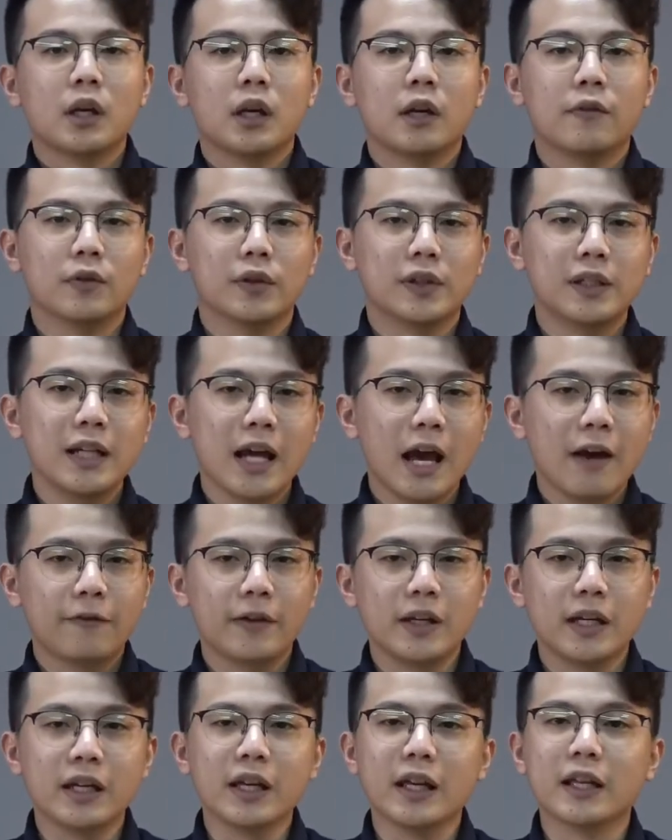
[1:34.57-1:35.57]
If you see
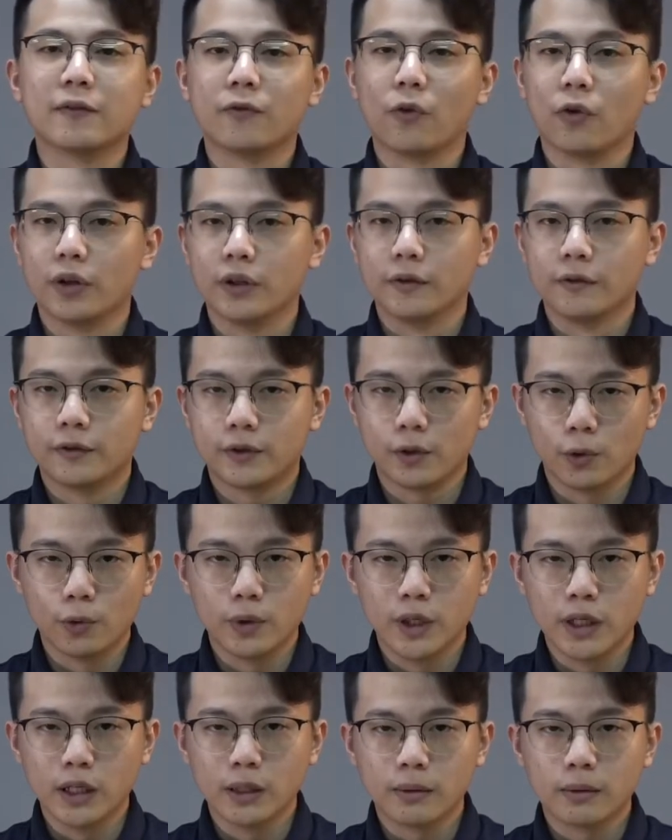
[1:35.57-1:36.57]
FE, it's for the
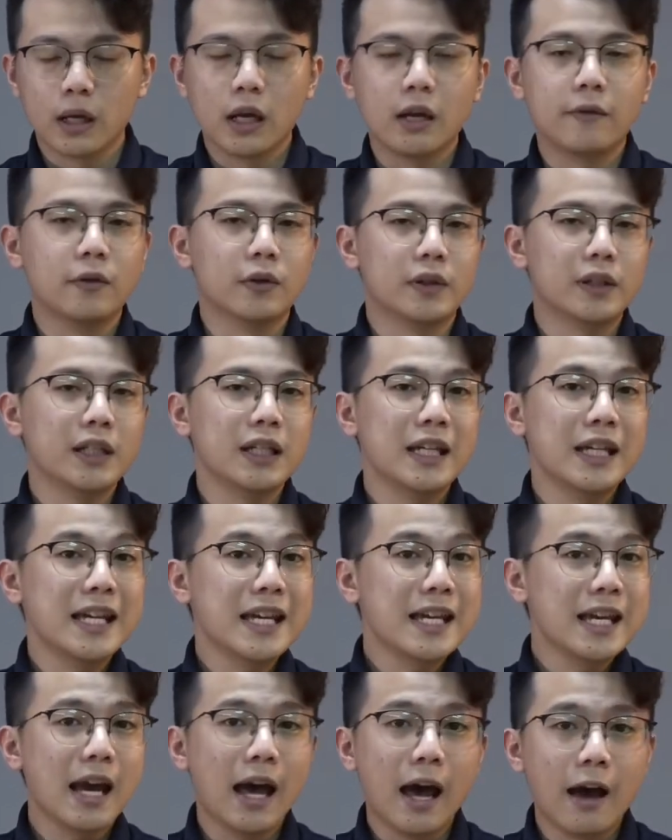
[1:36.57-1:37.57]
Sony. If you see
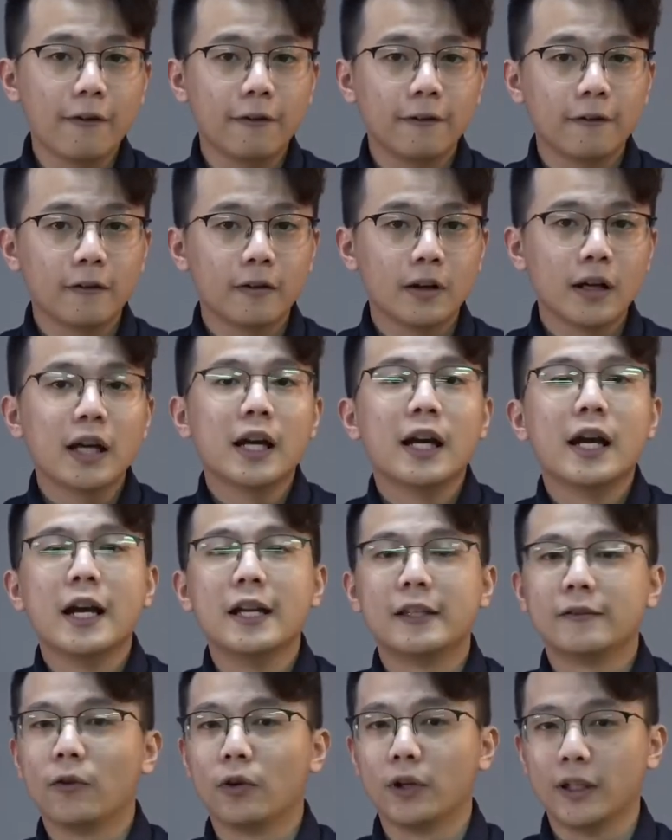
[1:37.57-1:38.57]
EF,
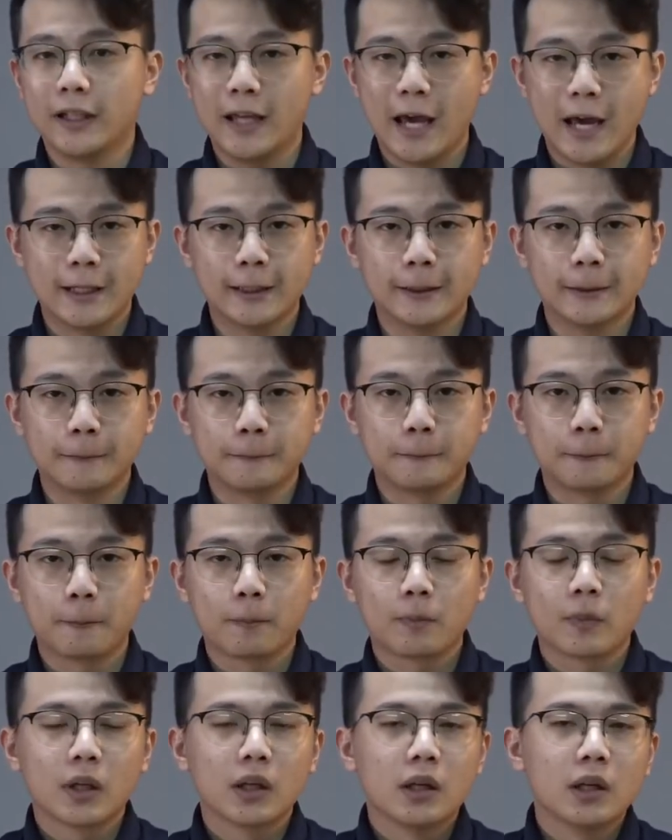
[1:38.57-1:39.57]
it's for the Canon.
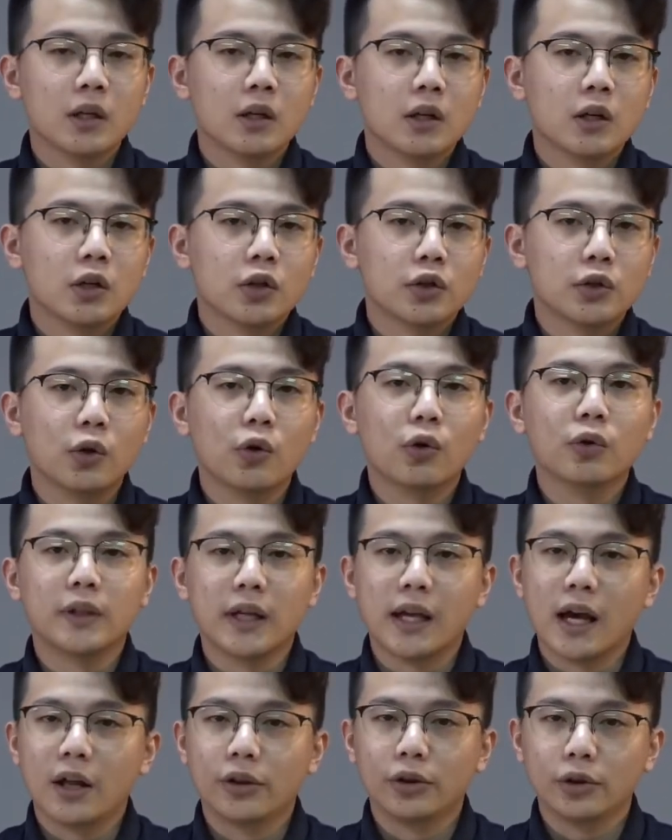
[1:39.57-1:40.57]
So
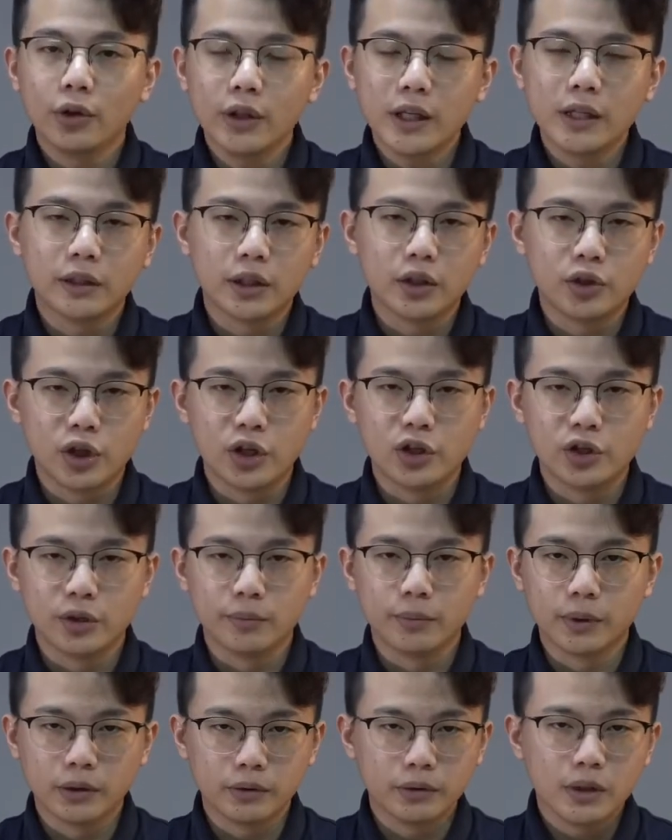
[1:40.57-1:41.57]
they are not
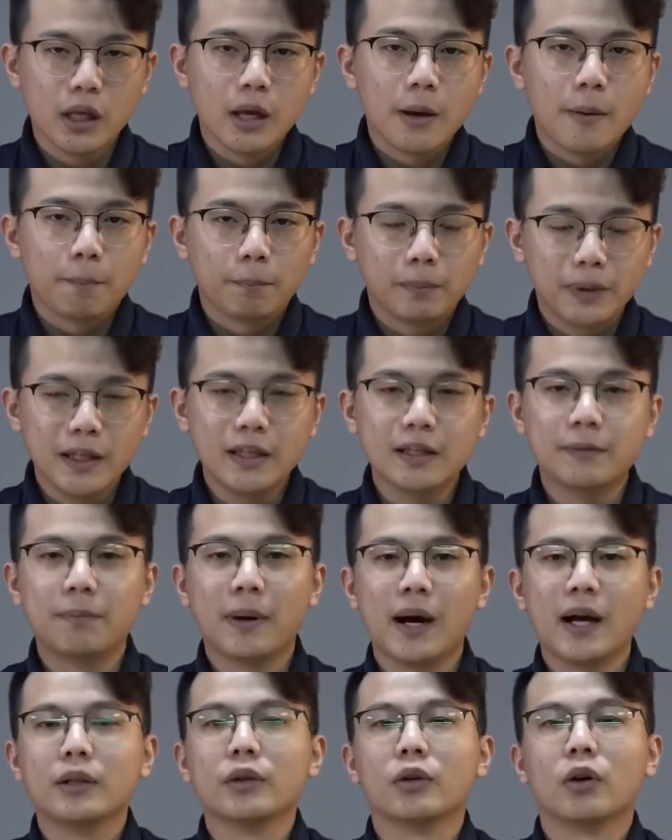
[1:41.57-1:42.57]
interchangeable. Please
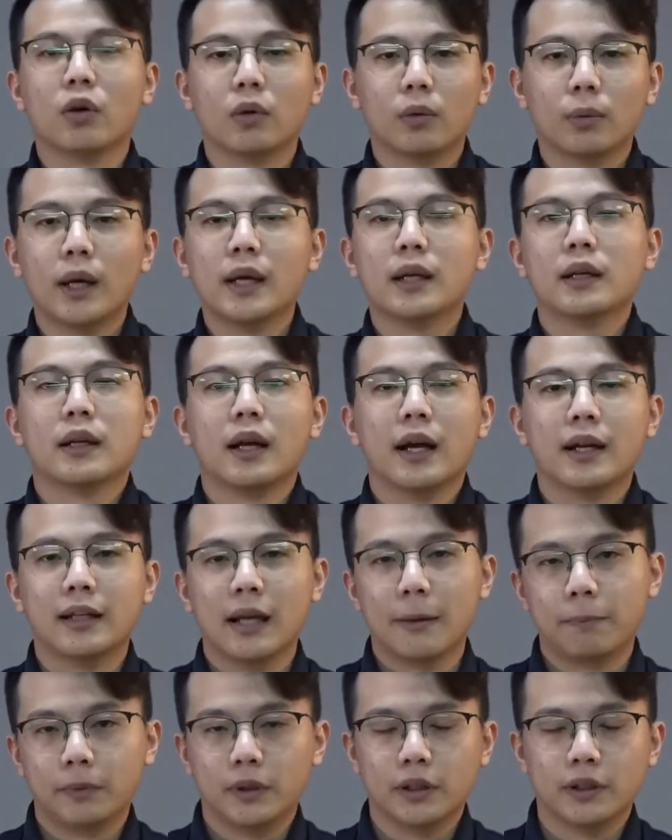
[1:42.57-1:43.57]
buy the correct
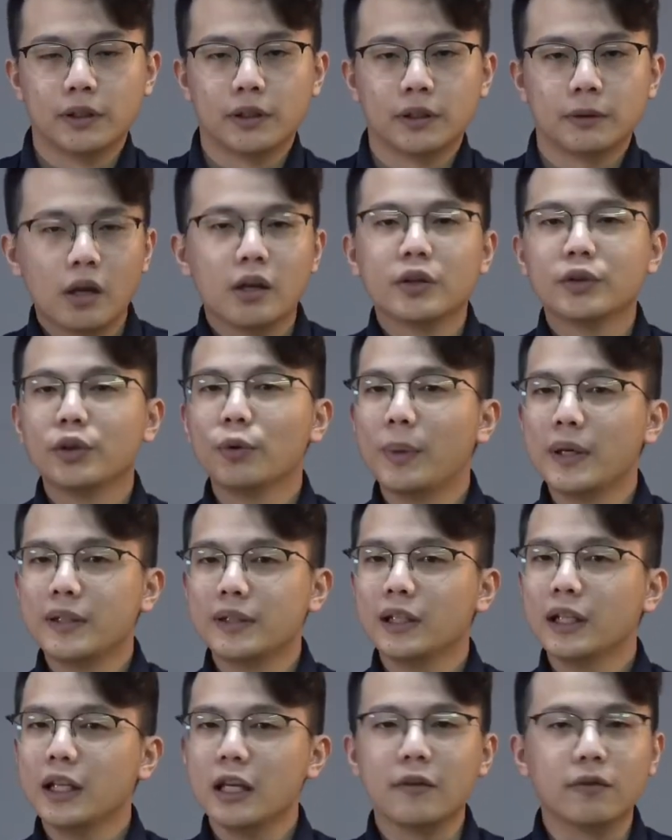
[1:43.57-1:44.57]
adapters. So
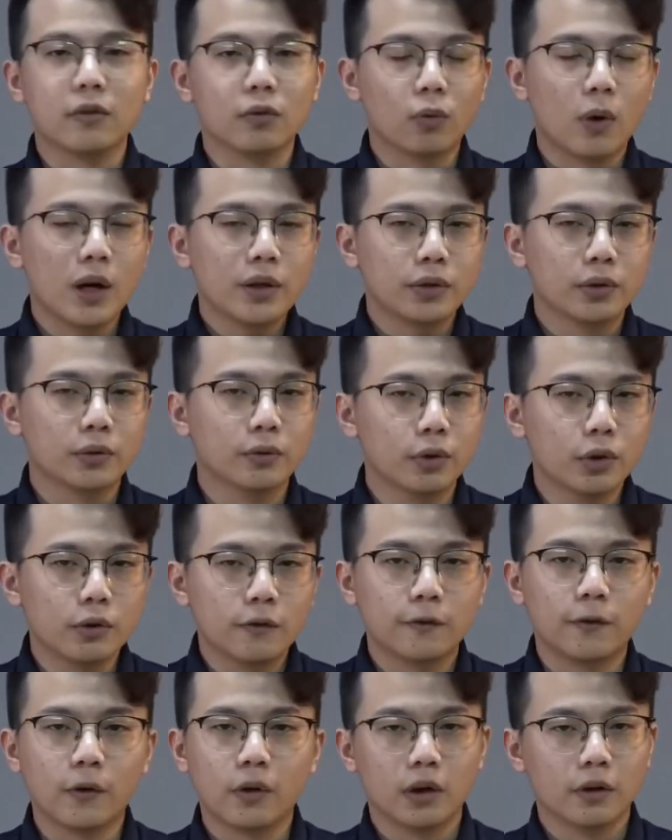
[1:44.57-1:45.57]
basically, if you want to
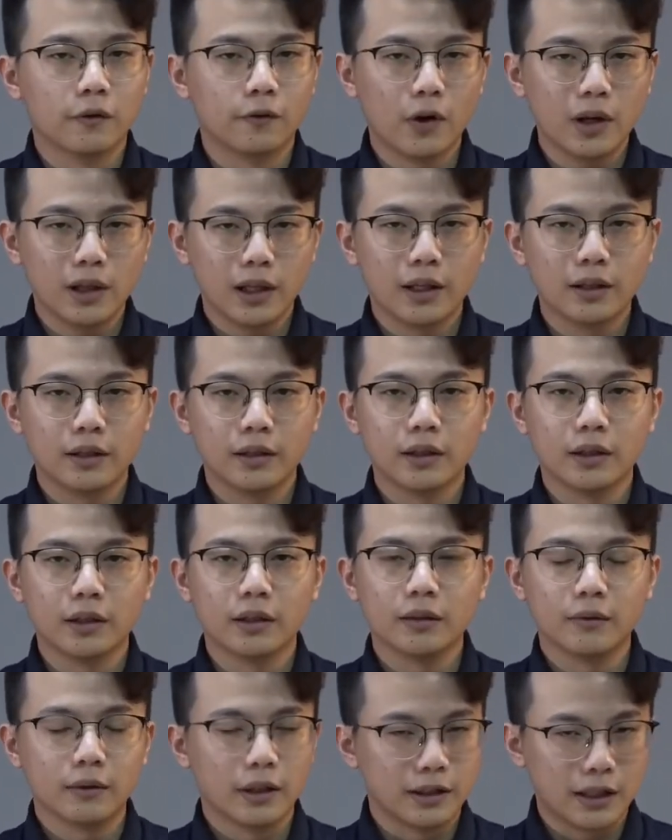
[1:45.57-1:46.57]
look for a
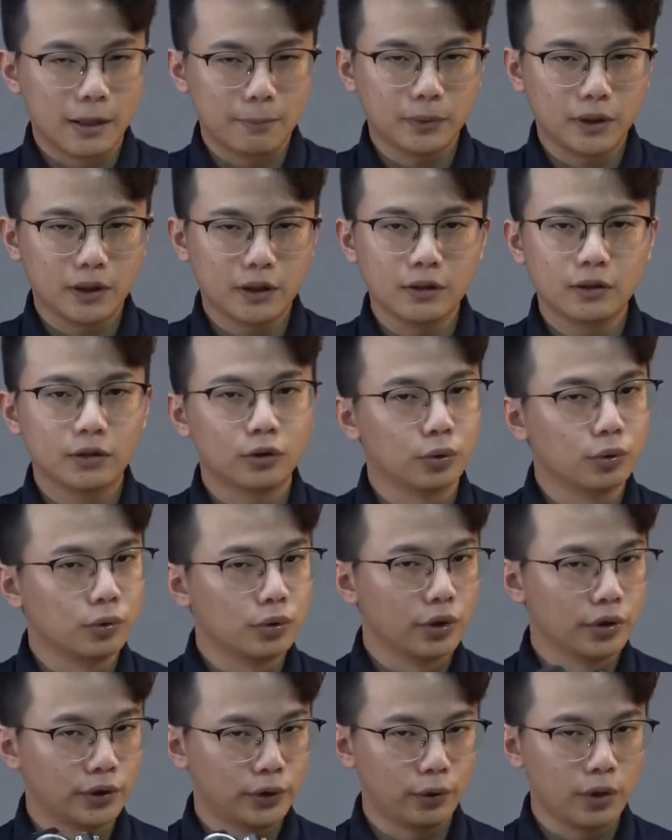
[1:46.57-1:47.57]
Voigtlander adapter to
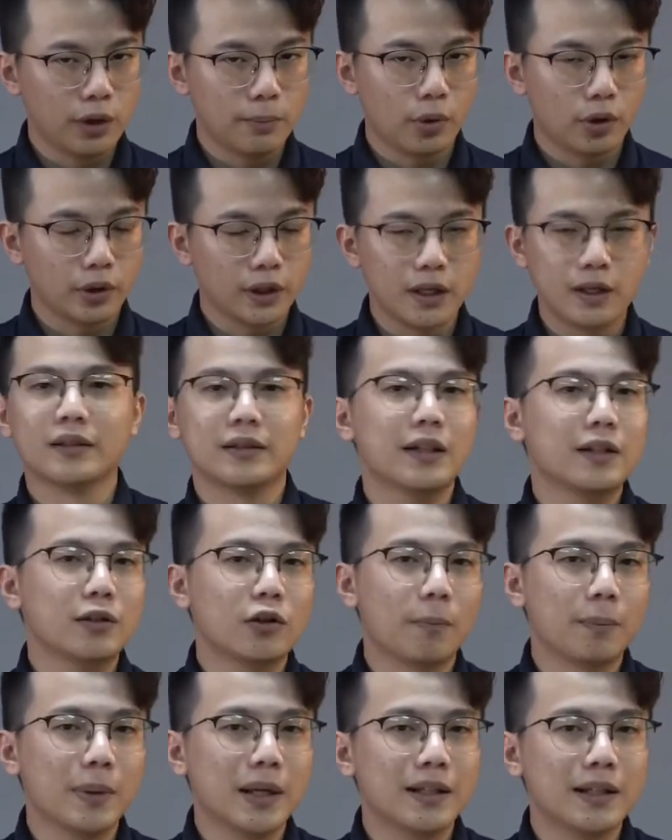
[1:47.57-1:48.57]
your Sony body, just
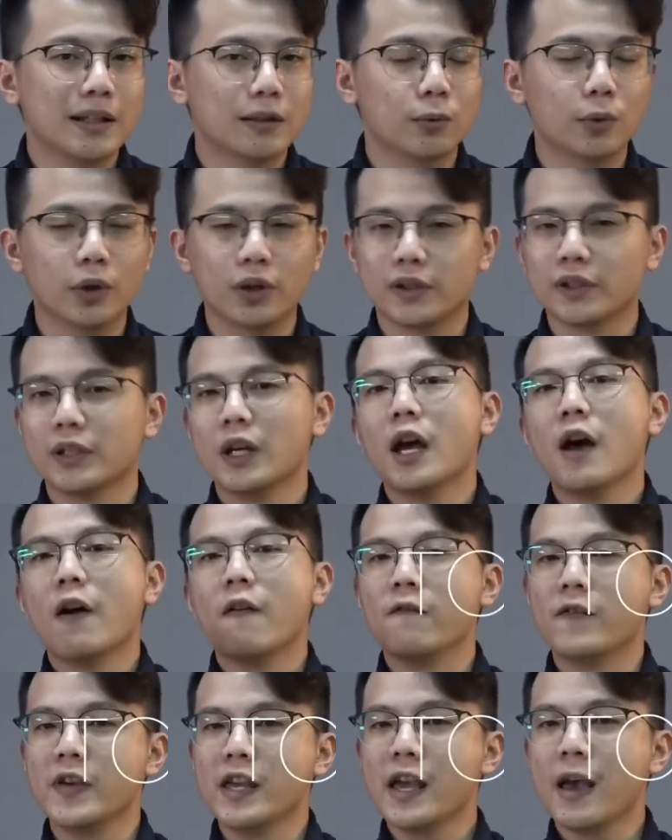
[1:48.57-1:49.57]
copy these words:
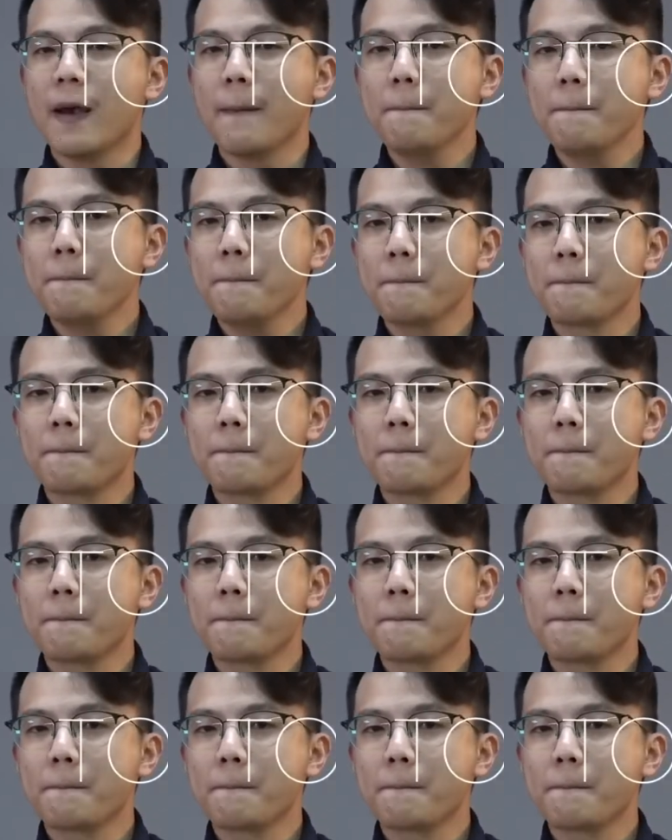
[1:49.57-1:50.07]
VM